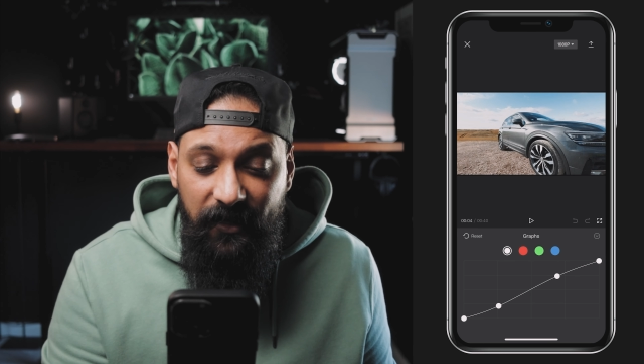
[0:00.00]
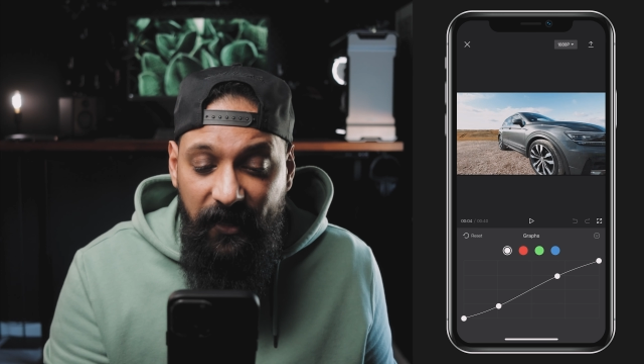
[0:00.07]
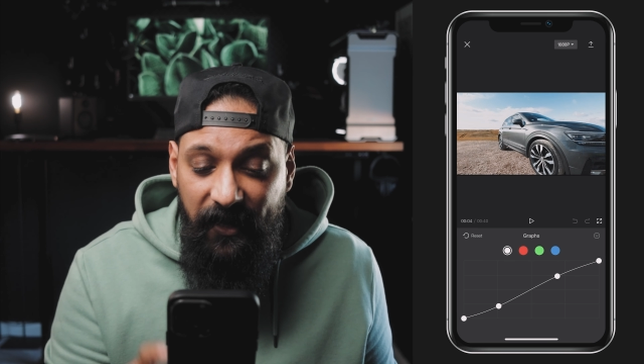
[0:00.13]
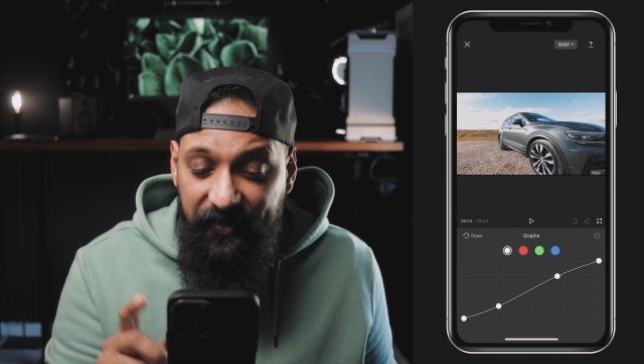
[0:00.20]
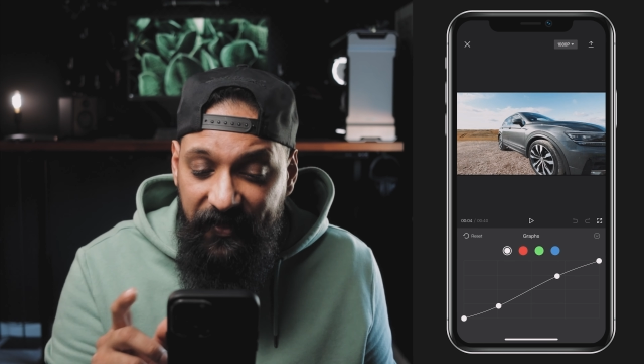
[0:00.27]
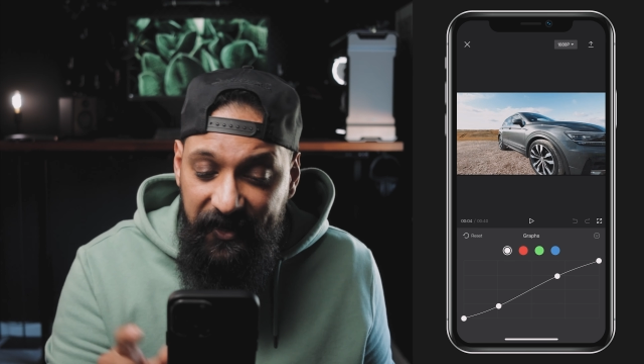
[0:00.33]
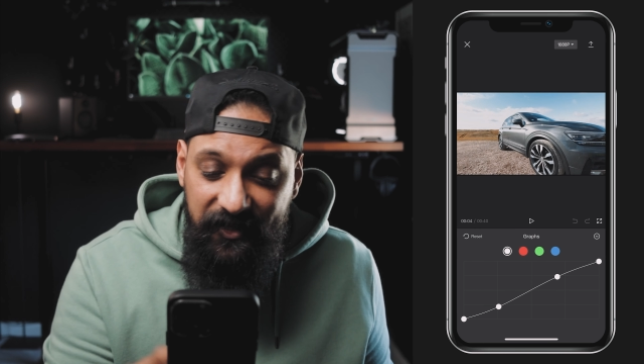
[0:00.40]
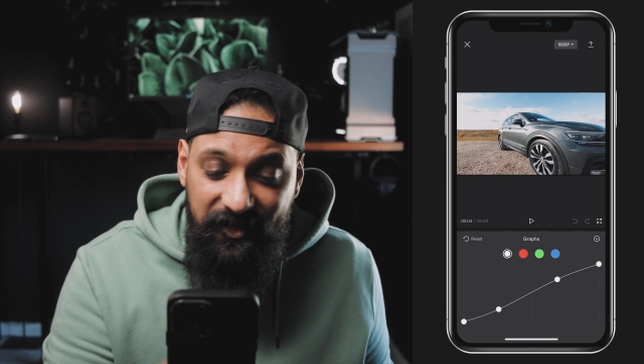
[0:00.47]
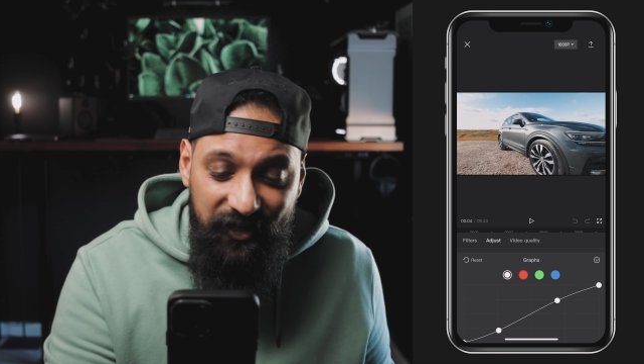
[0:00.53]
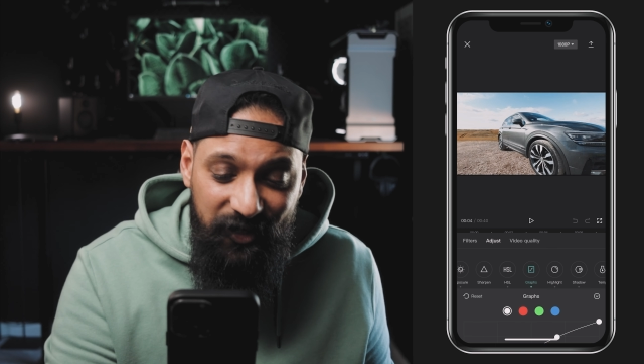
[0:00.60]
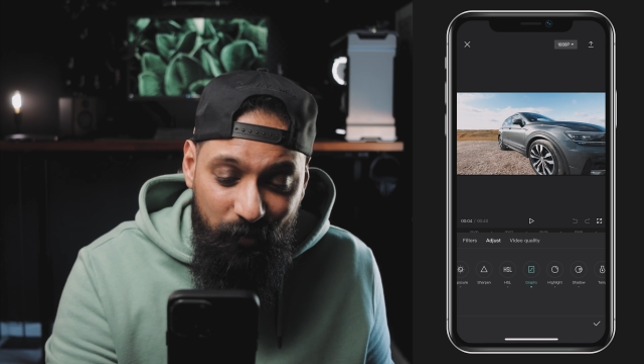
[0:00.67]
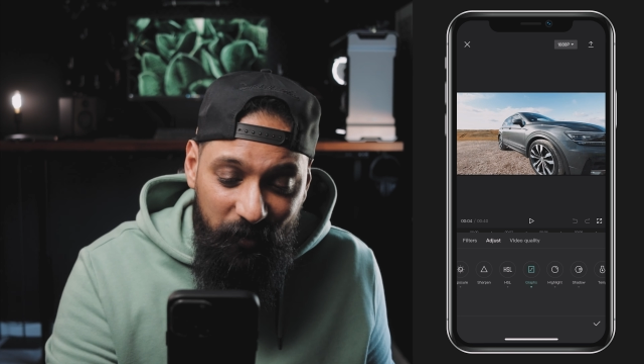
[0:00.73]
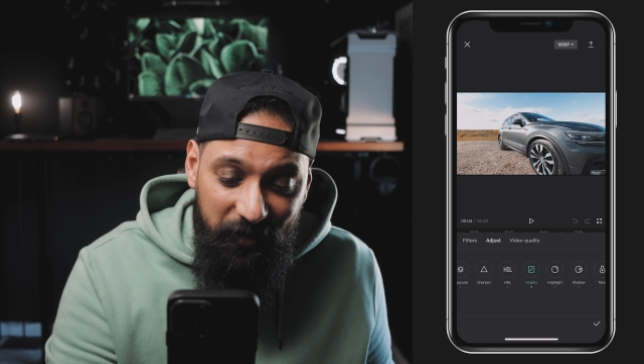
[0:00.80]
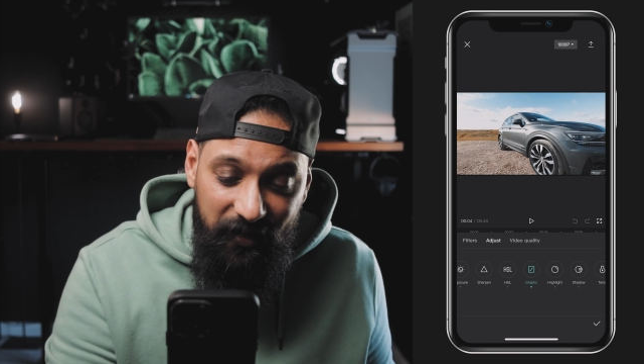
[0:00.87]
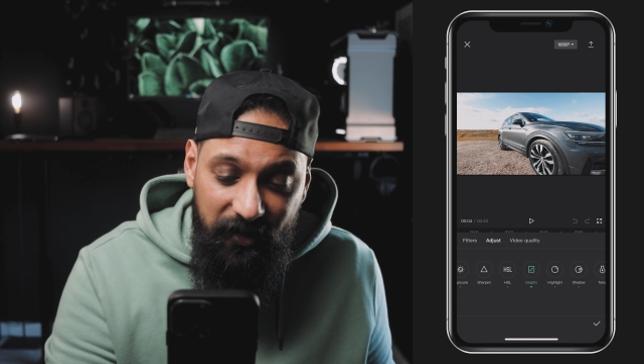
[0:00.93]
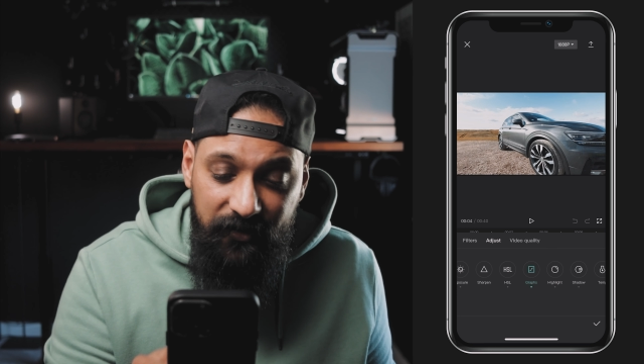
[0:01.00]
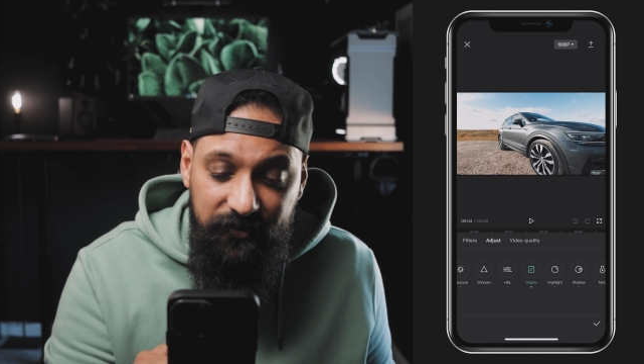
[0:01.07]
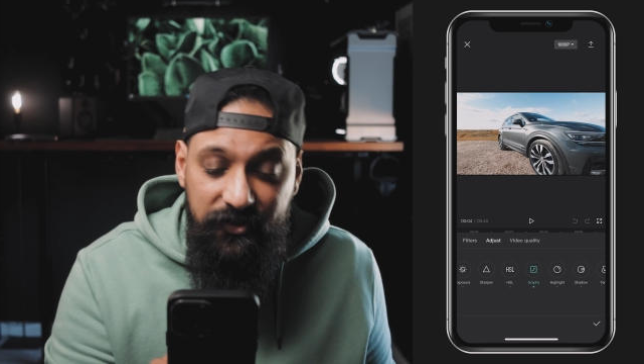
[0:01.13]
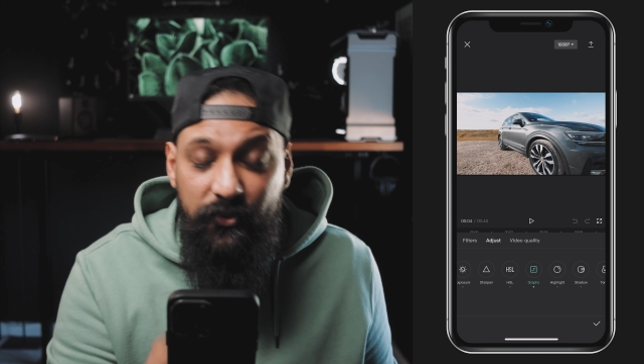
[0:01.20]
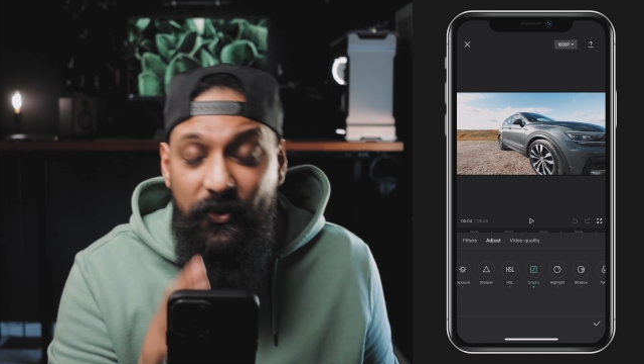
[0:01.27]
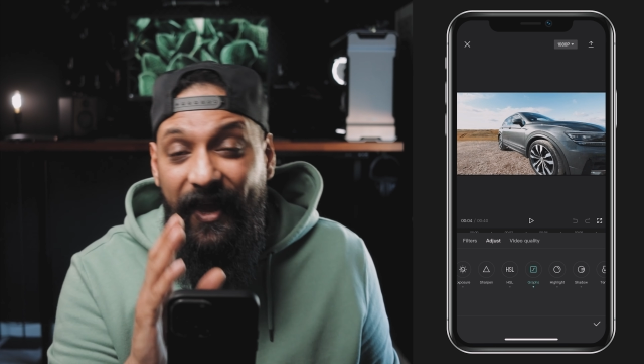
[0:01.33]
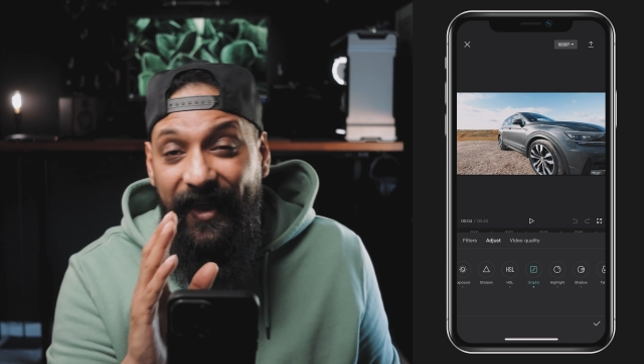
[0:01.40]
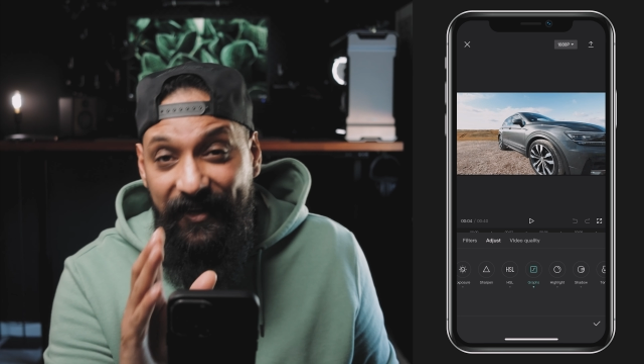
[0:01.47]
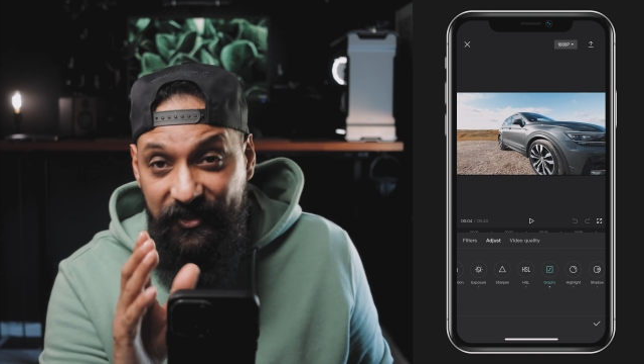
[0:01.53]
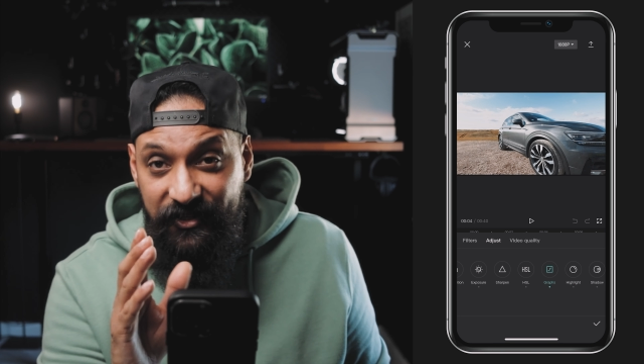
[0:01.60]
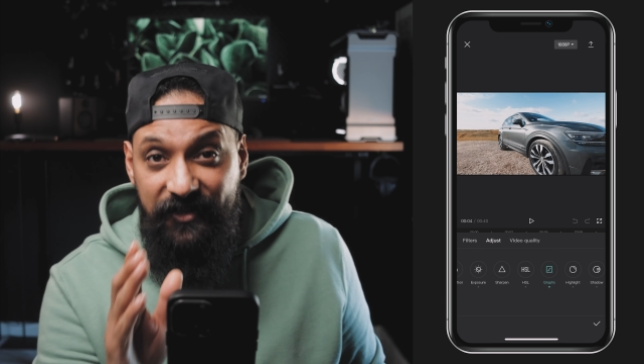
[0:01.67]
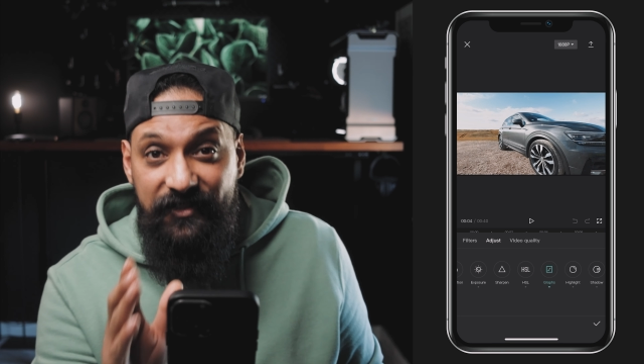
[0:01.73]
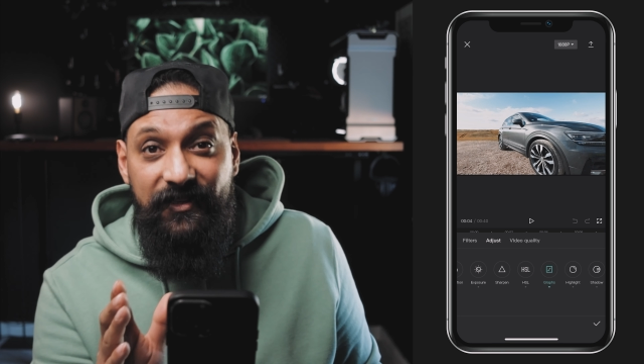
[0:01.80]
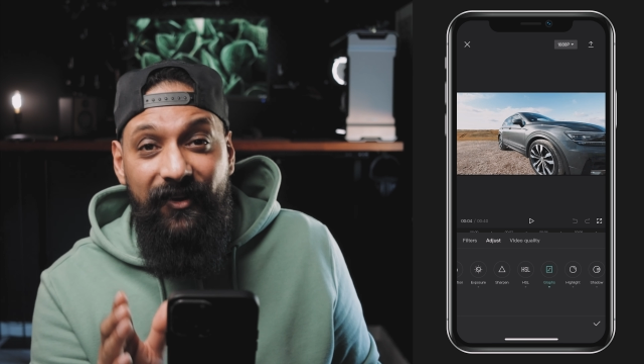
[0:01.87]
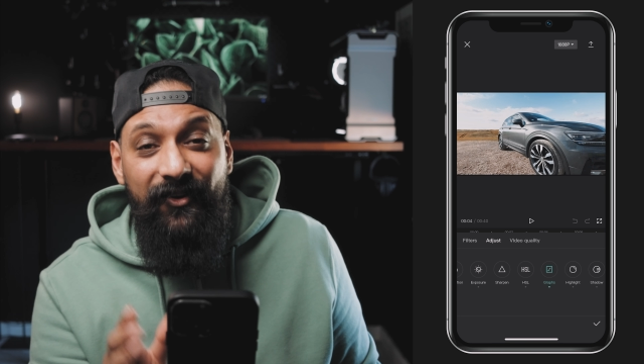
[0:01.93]
And then you want to go to
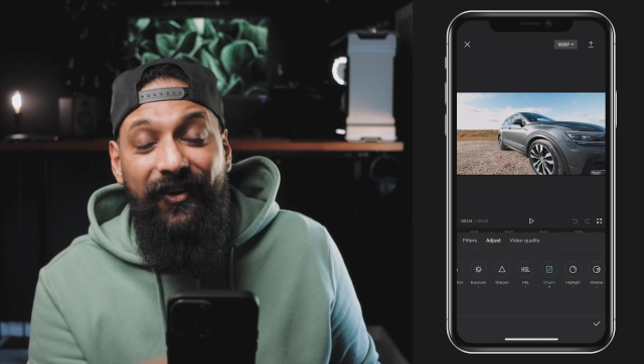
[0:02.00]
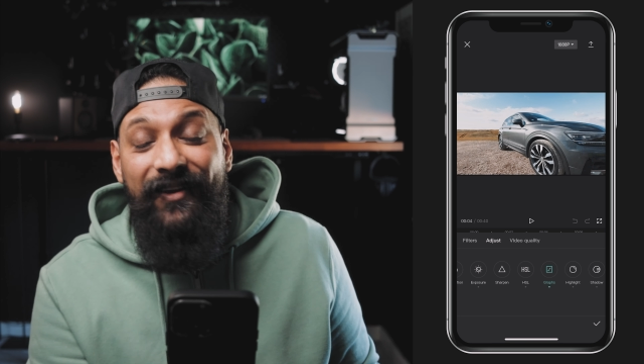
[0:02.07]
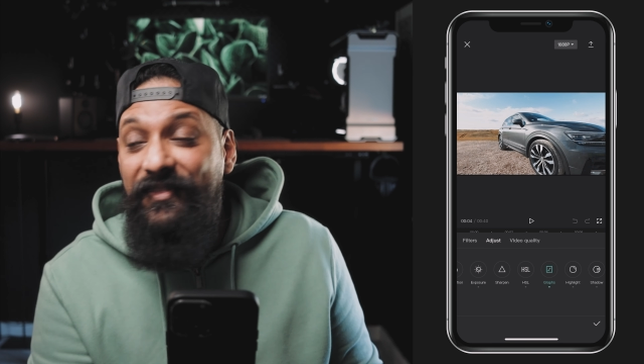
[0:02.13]
HSL.